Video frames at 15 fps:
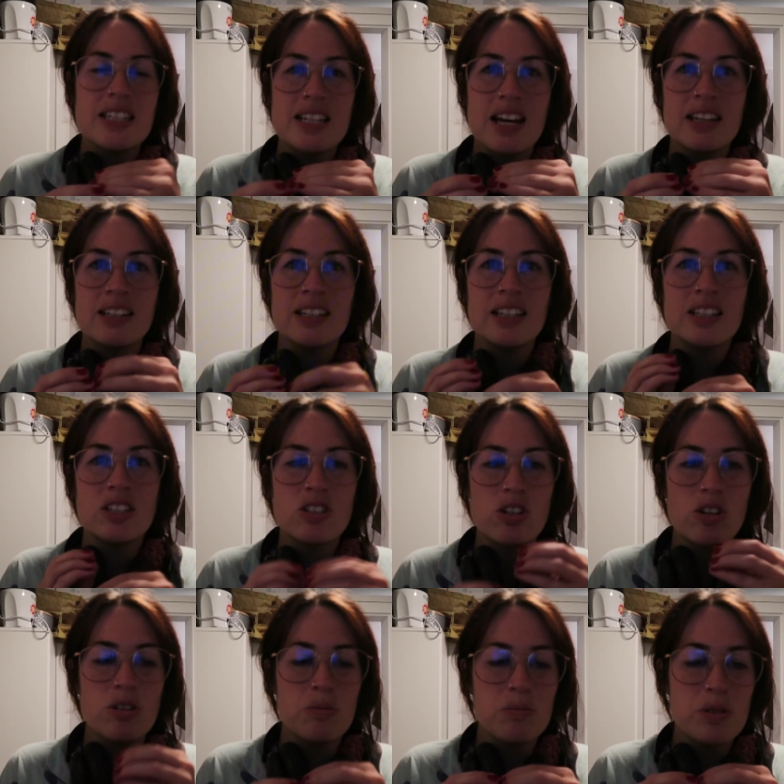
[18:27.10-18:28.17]
done in
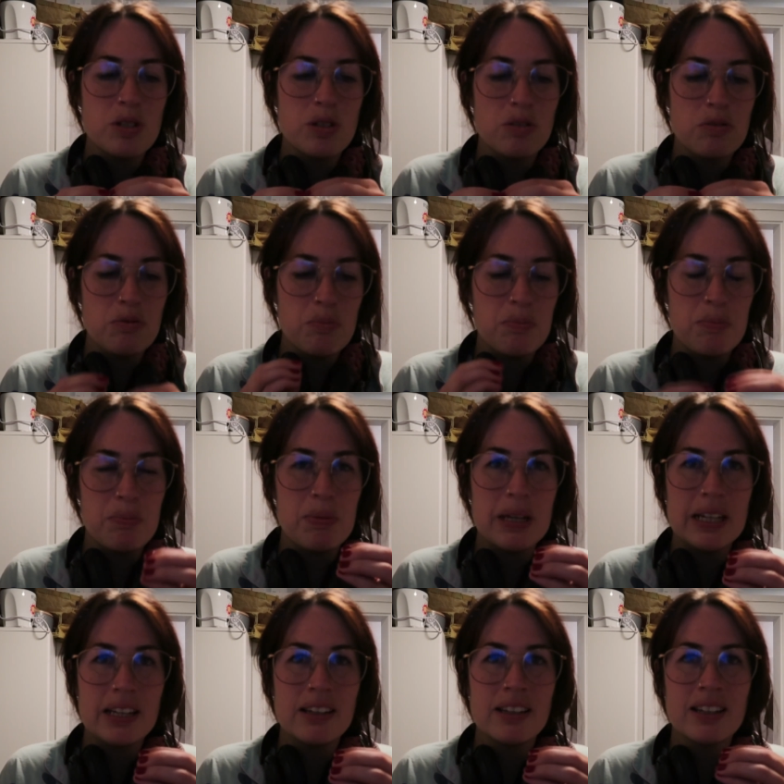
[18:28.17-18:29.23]
terms of
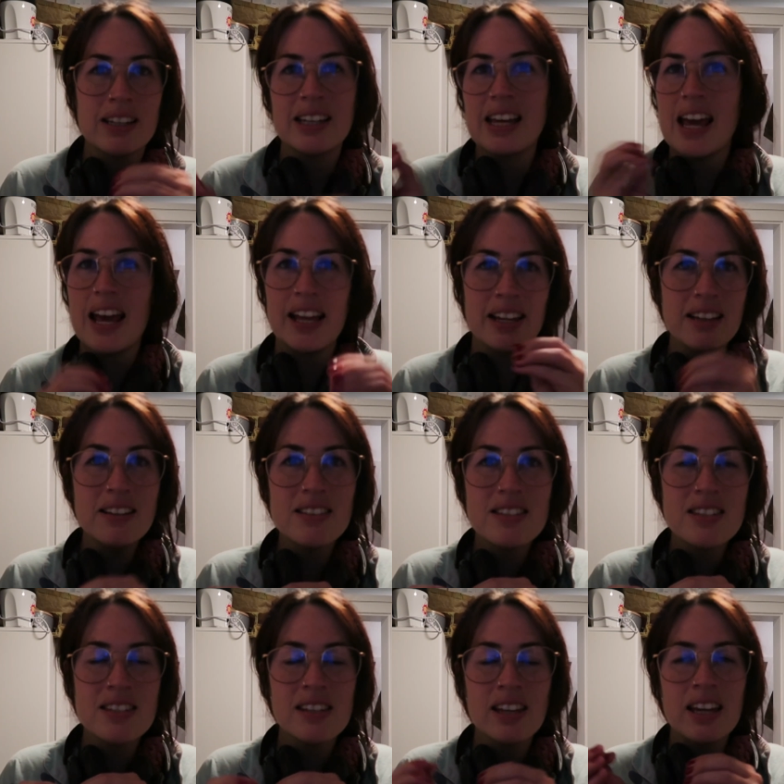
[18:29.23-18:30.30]
big
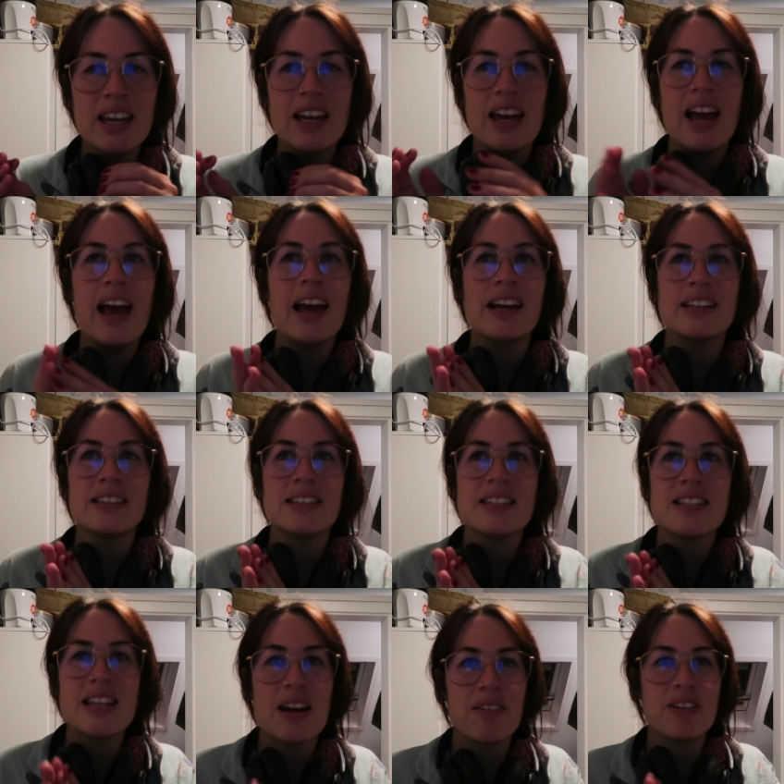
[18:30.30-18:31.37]
edits,
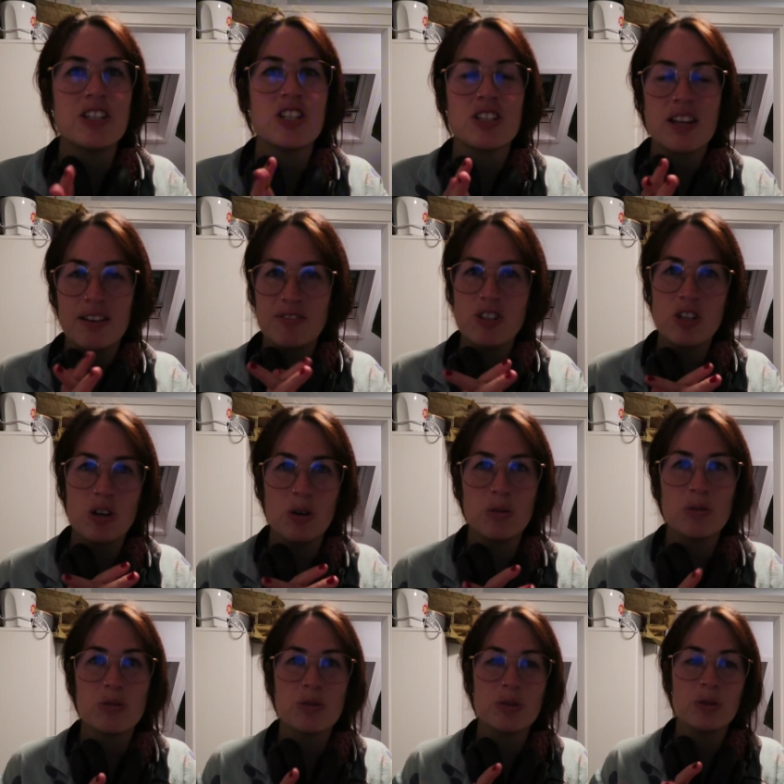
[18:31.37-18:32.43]
and now I just have to
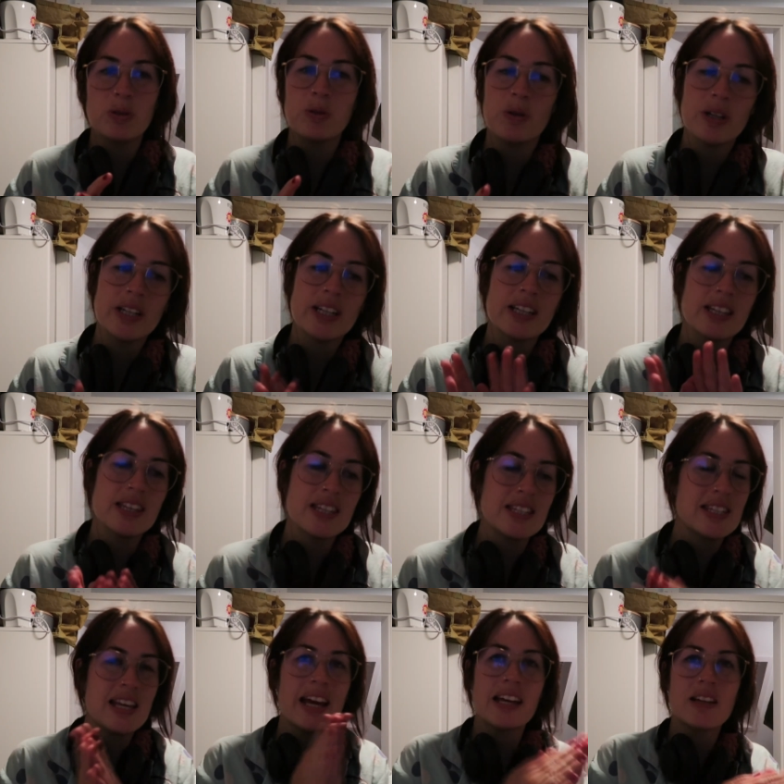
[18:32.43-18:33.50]
go through the
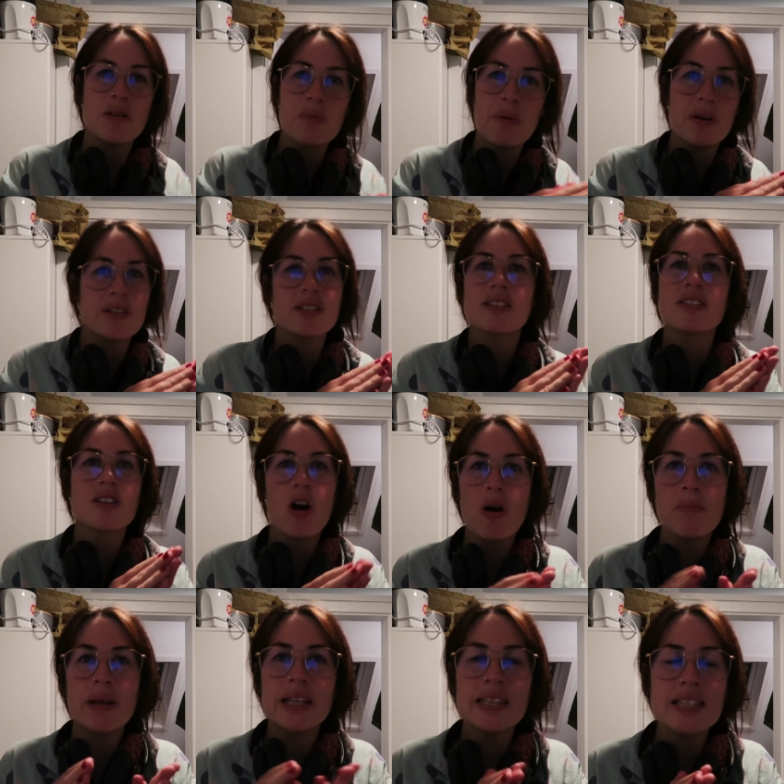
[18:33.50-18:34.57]
second person's
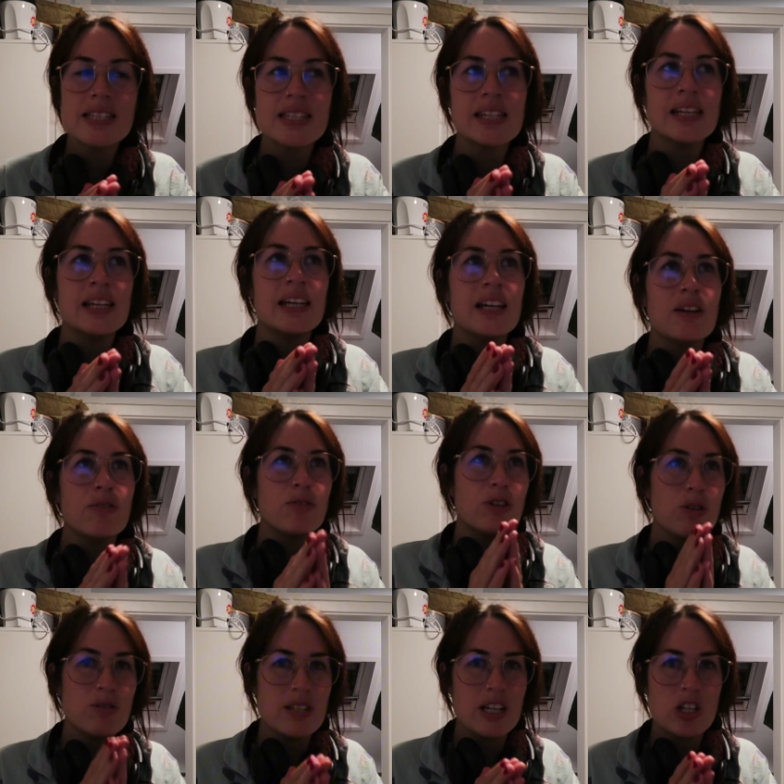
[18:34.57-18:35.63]
comments for
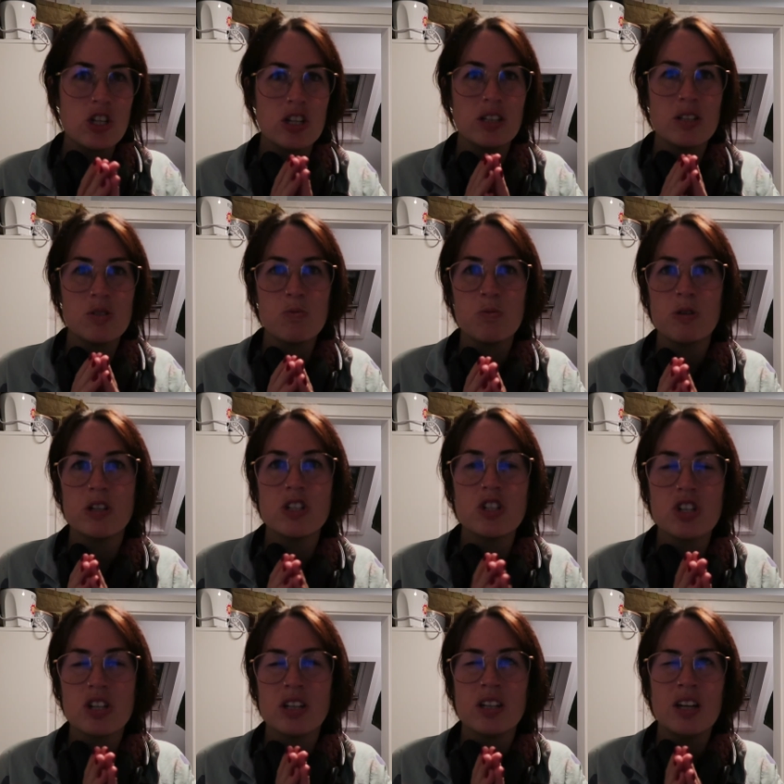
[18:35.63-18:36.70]
those sections,
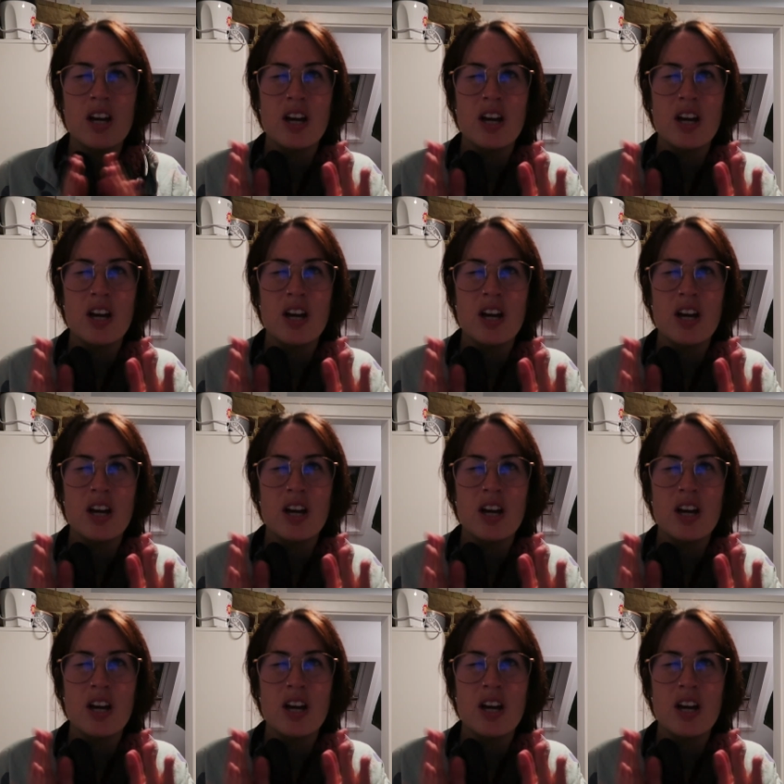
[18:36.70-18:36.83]
which,